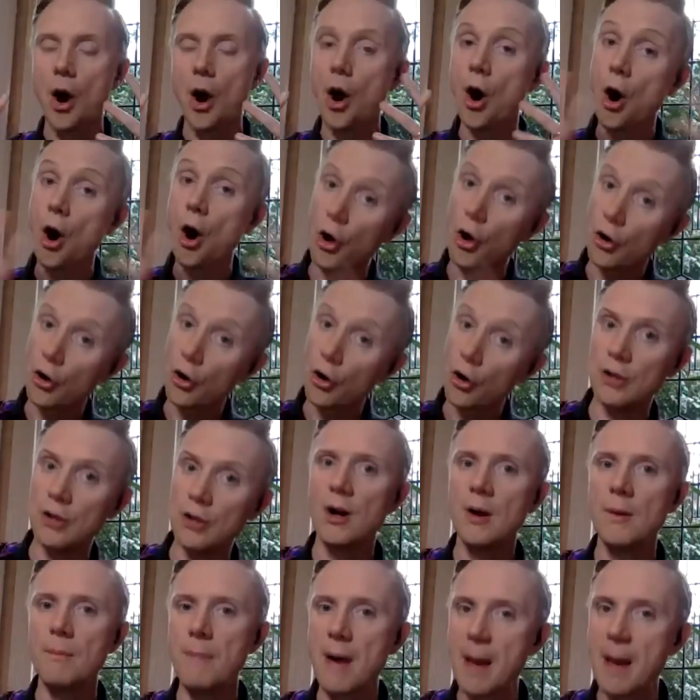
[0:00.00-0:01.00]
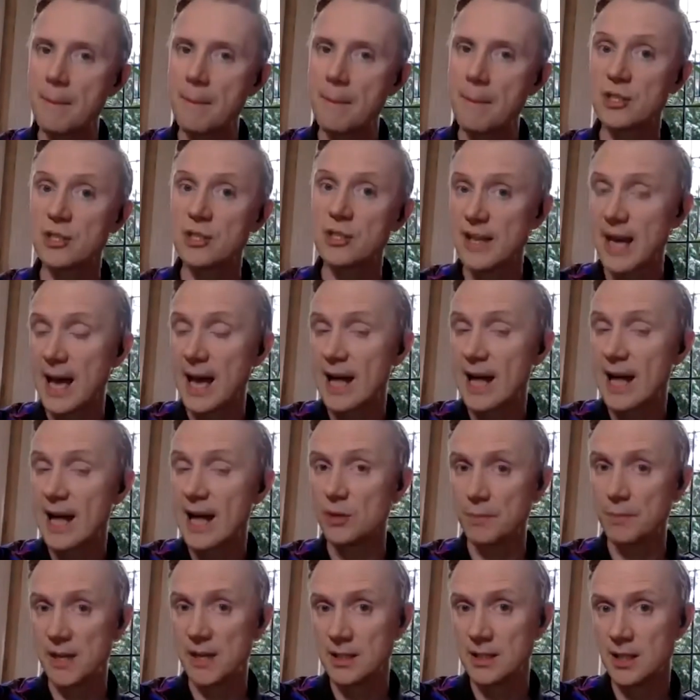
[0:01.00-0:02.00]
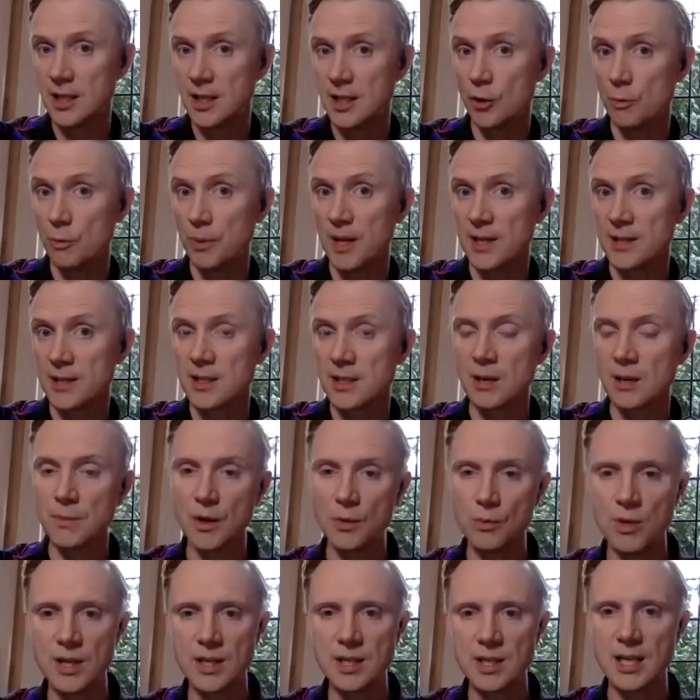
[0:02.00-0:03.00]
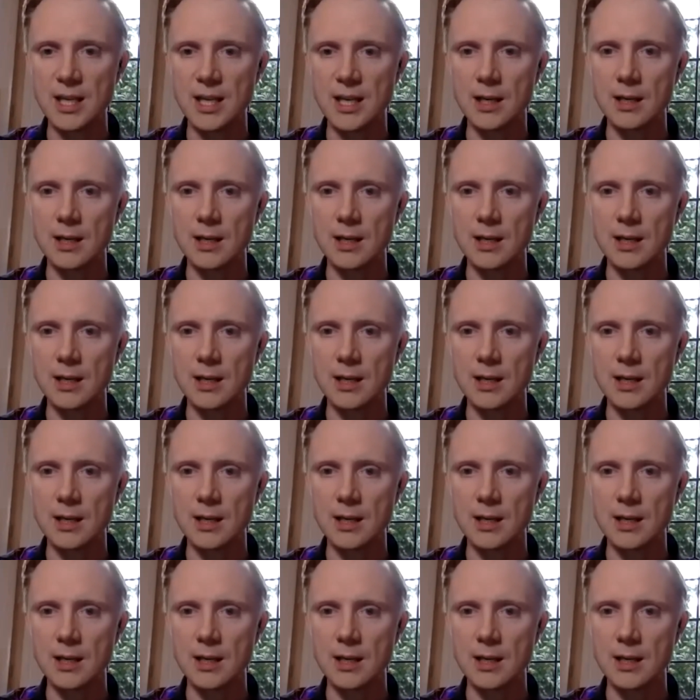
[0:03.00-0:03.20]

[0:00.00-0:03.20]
on members of the LGBTQ plus community.